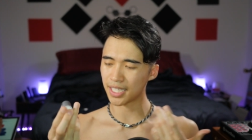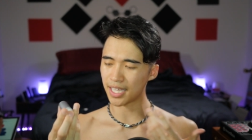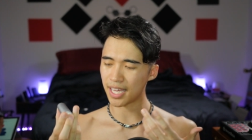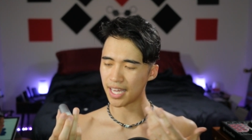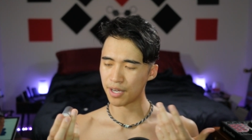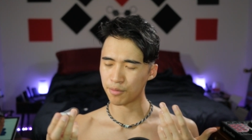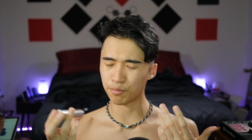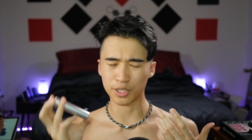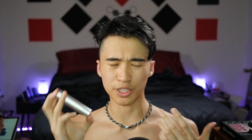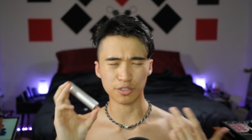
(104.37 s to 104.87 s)

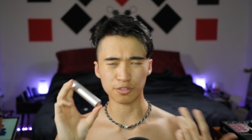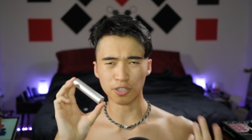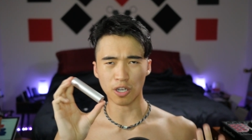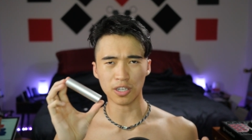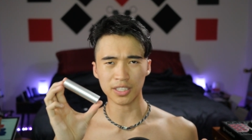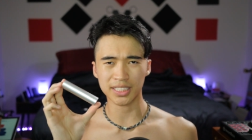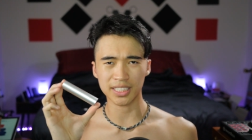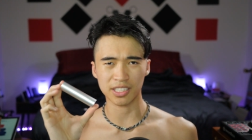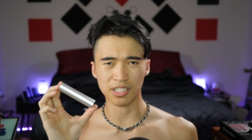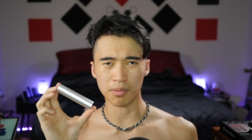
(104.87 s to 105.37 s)
when you
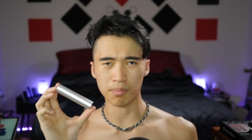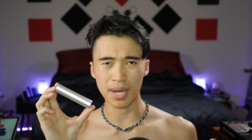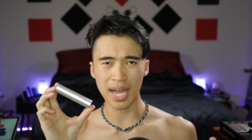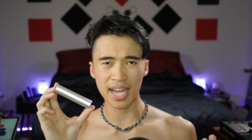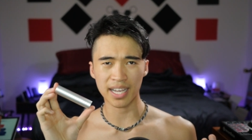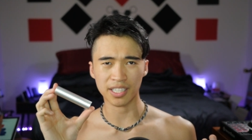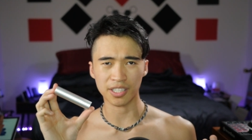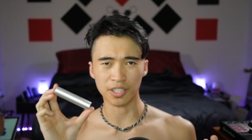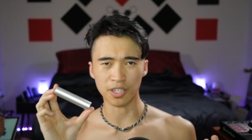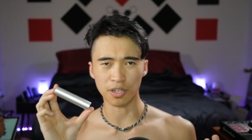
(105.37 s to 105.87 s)
toss it in your
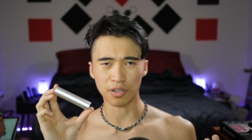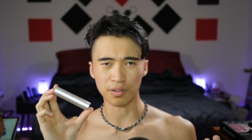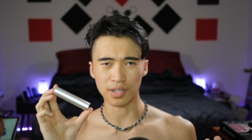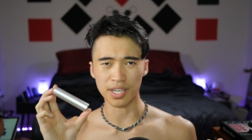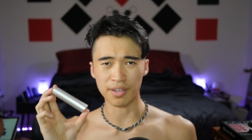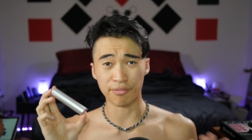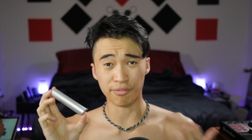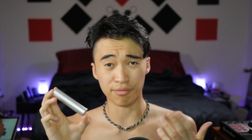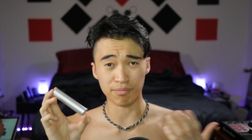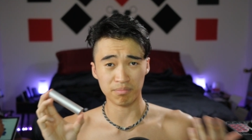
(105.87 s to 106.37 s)
bag, you know,
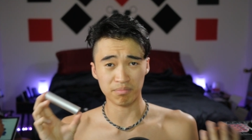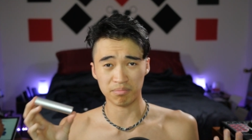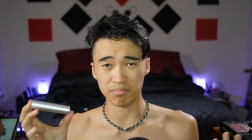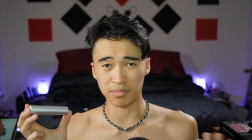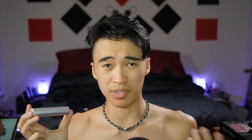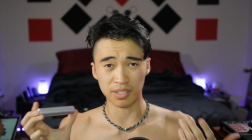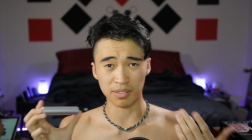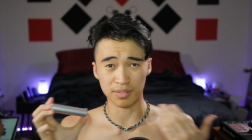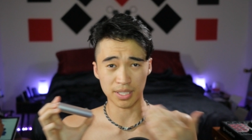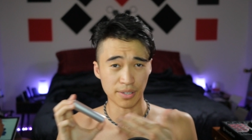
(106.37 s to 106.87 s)
if
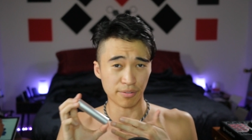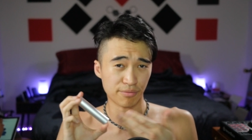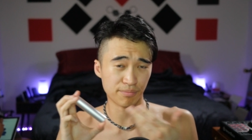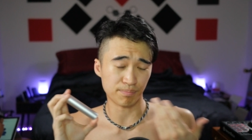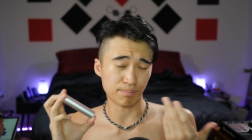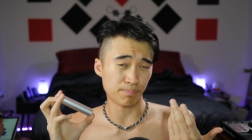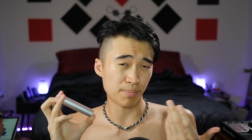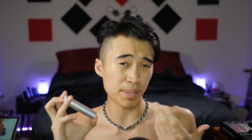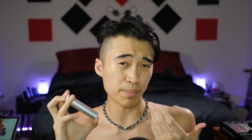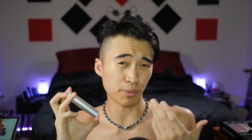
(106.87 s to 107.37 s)

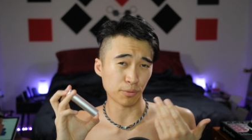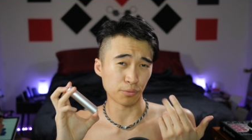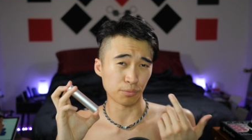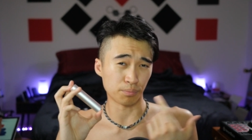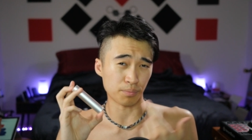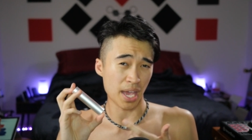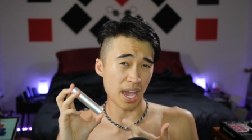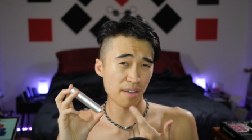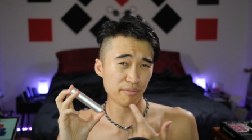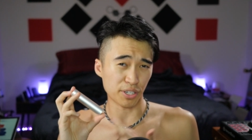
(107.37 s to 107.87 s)
people
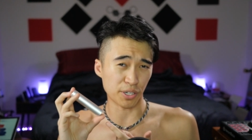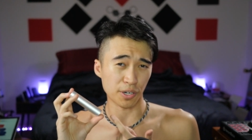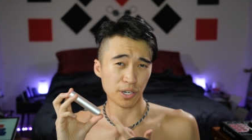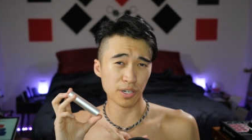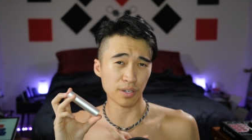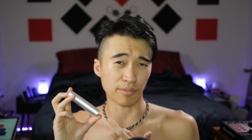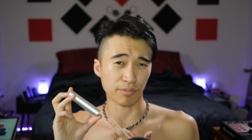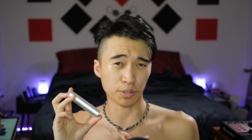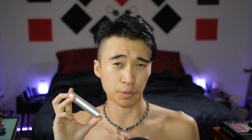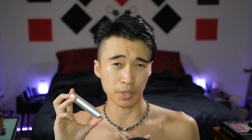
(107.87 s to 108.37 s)
haven't
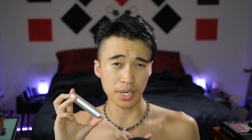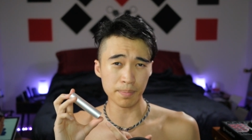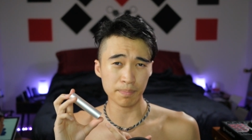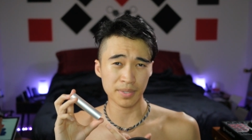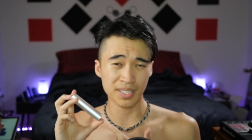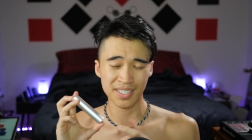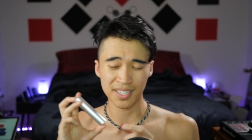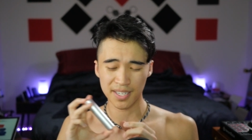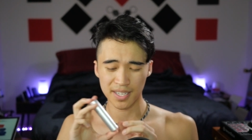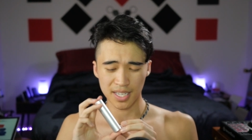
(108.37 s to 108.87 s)
heard of Quip,
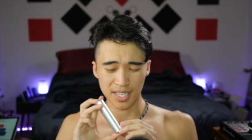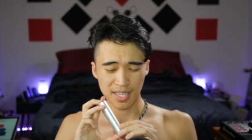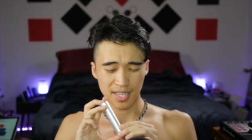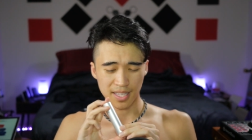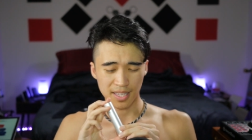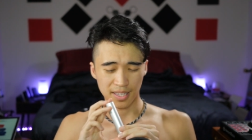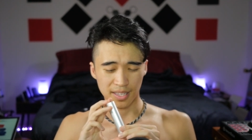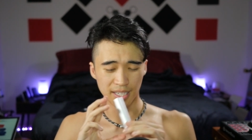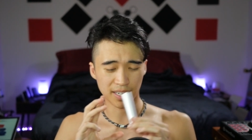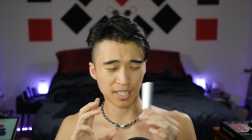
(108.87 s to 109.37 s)

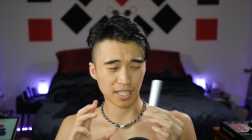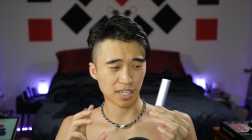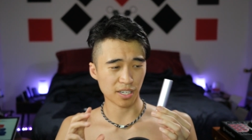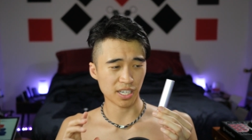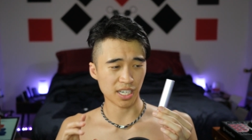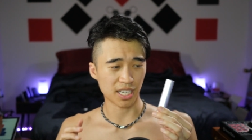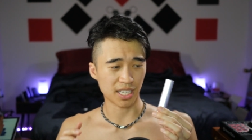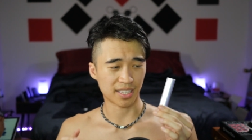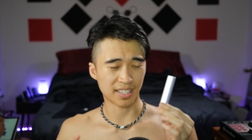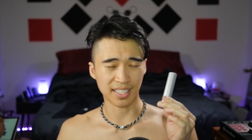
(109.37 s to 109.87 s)
they're
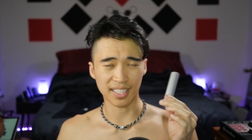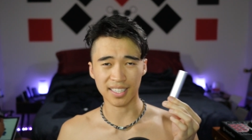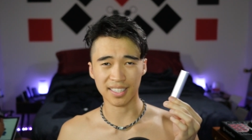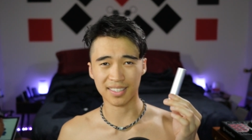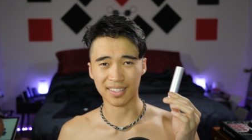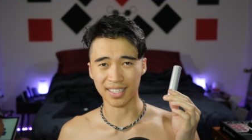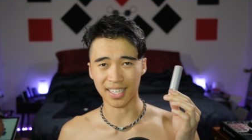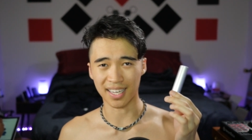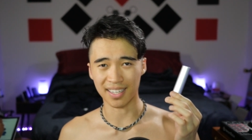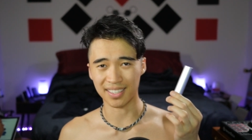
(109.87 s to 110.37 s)
gonna think
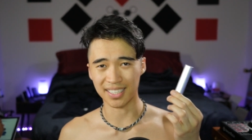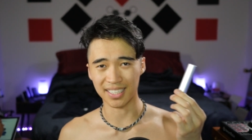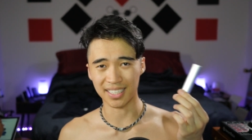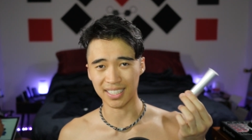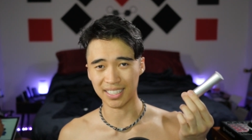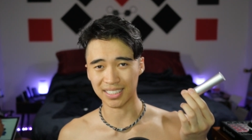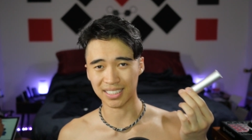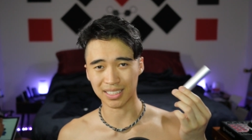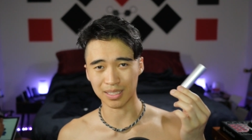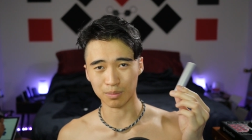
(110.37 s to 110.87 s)
that it
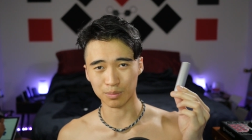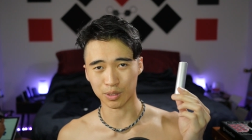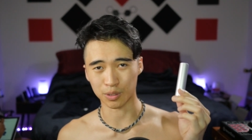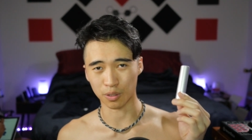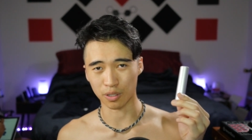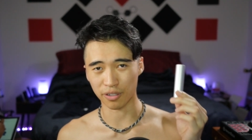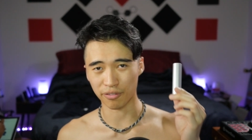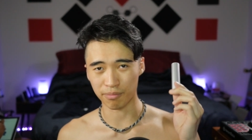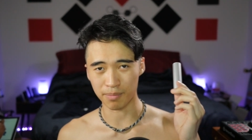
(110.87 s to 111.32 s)
is some sort of